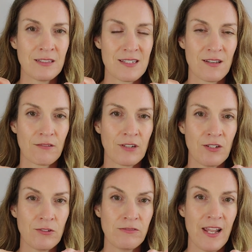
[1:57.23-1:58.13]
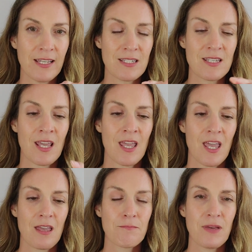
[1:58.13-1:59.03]
it's not retroflex.
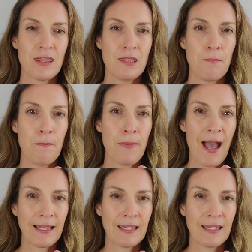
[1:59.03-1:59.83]
But the back